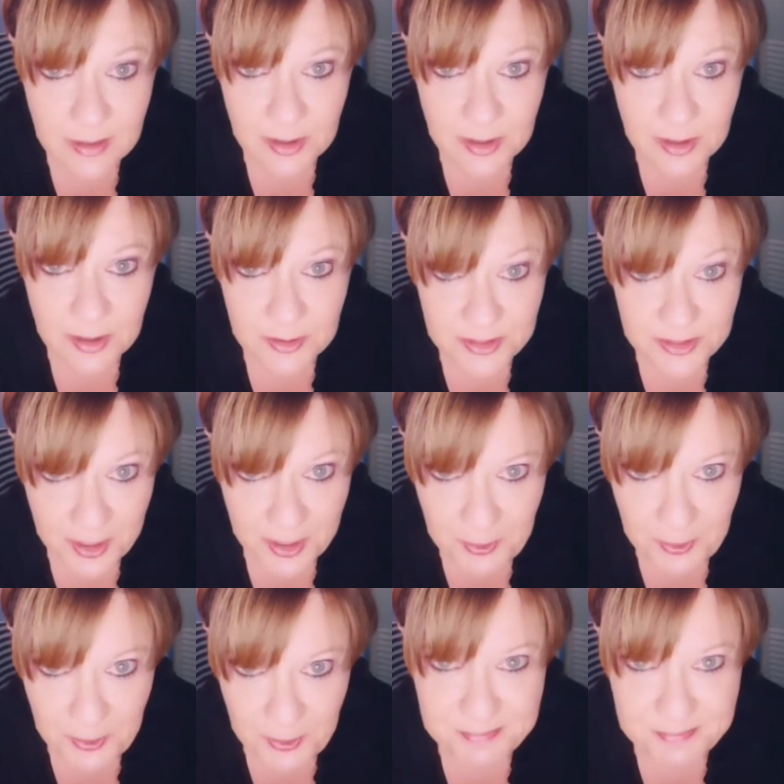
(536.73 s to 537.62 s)
So,
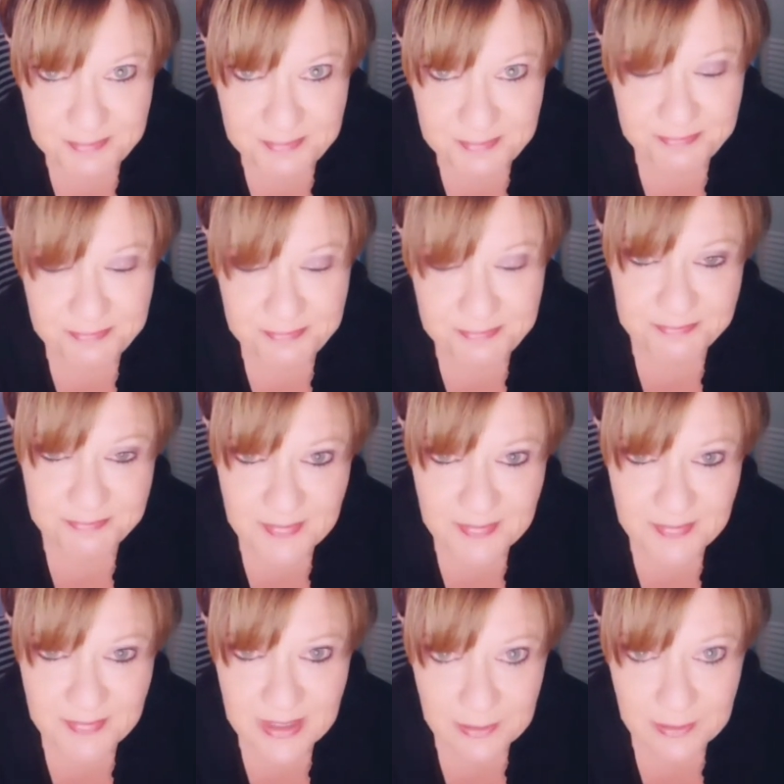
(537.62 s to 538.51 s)

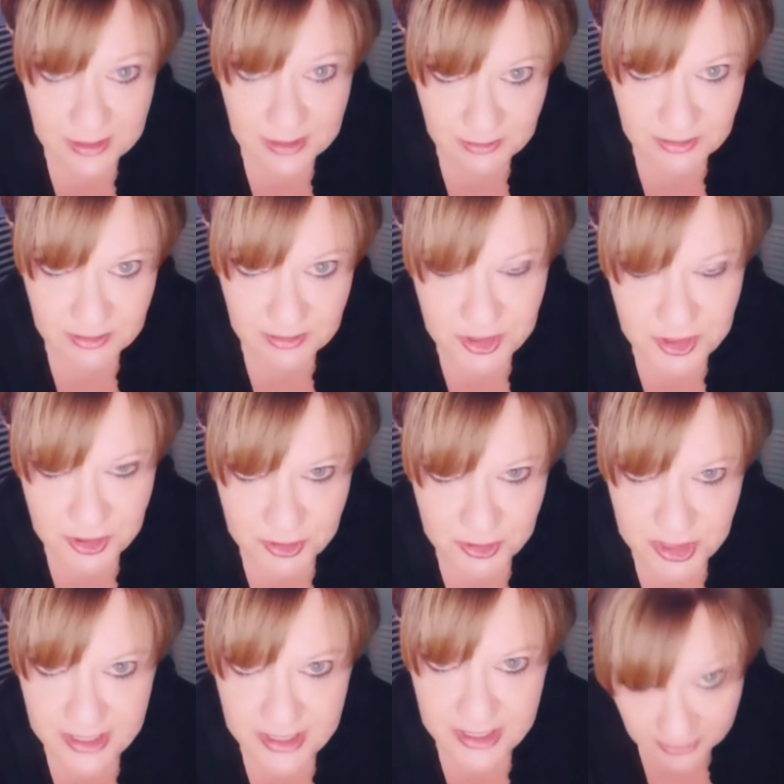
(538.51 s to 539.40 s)
here is your
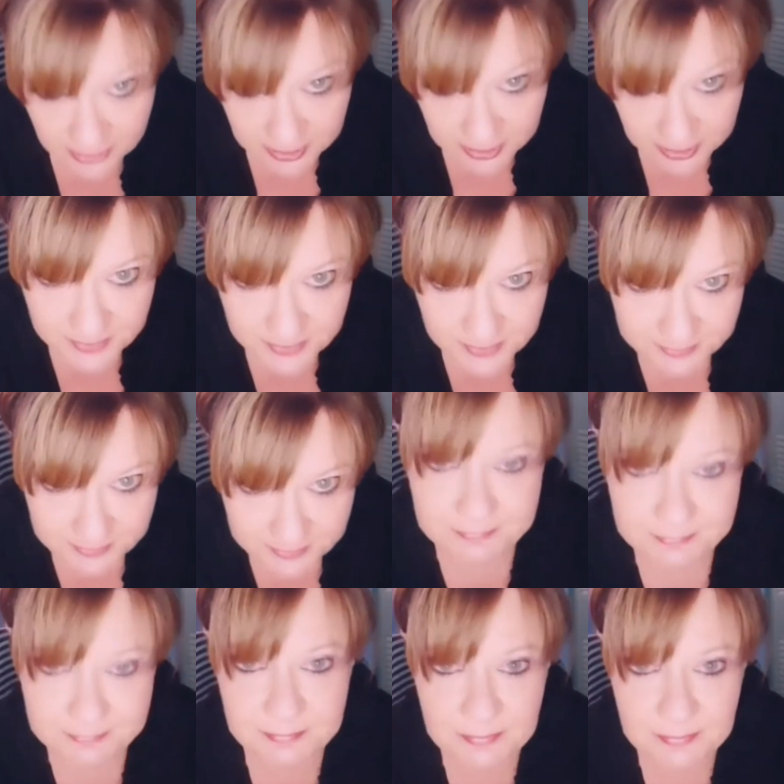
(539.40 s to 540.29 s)
challenge.
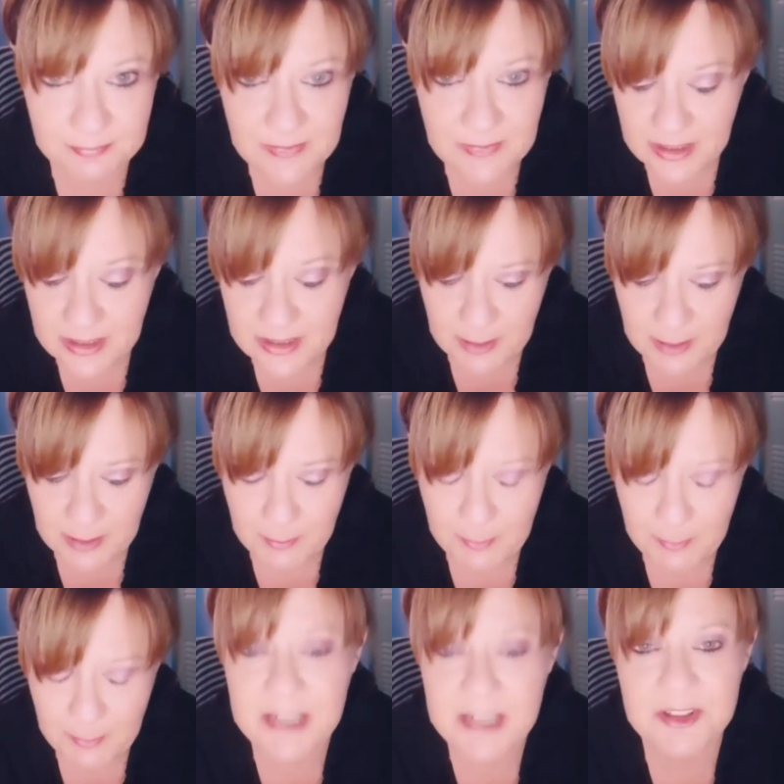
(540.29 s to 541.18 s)
Now,
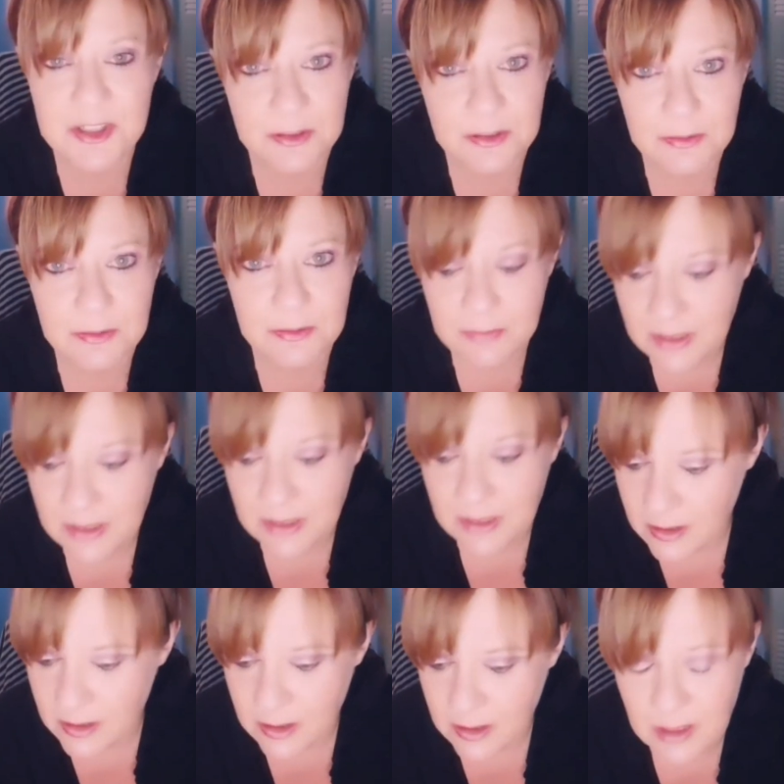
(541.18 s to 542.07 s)
mind you,
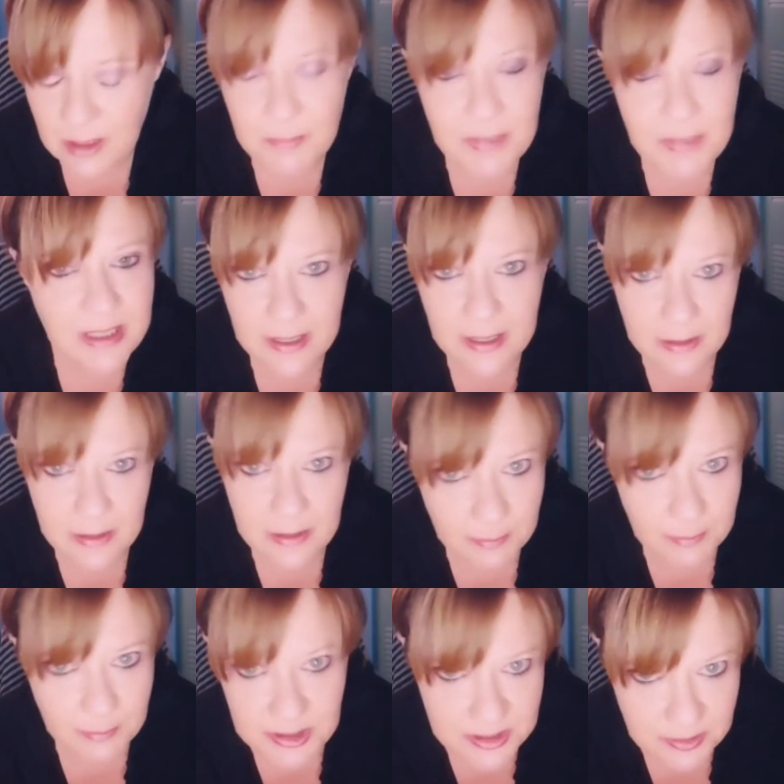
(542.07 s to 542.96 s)
it may not come
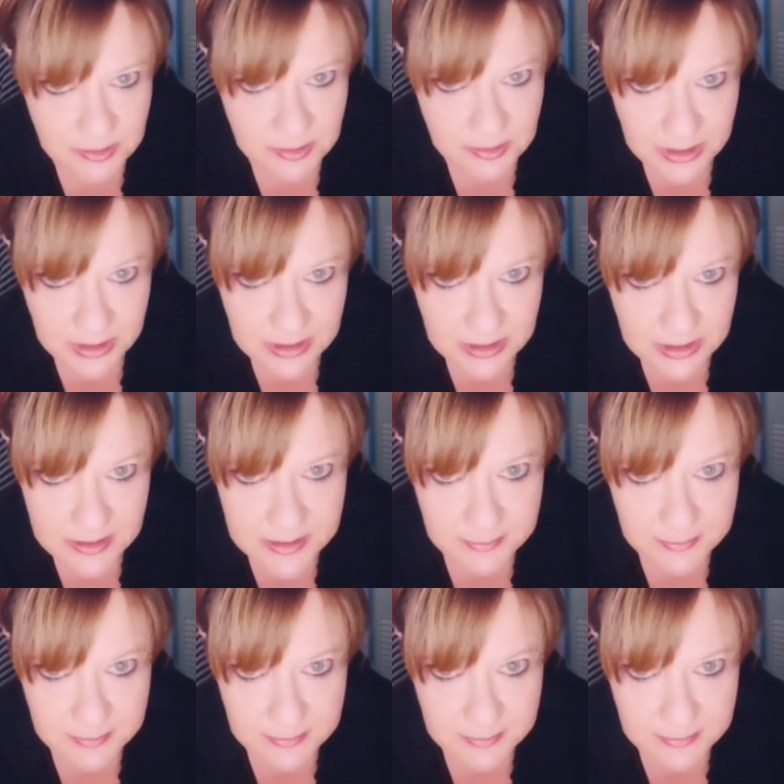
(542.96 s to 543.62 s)
in 2 weeks.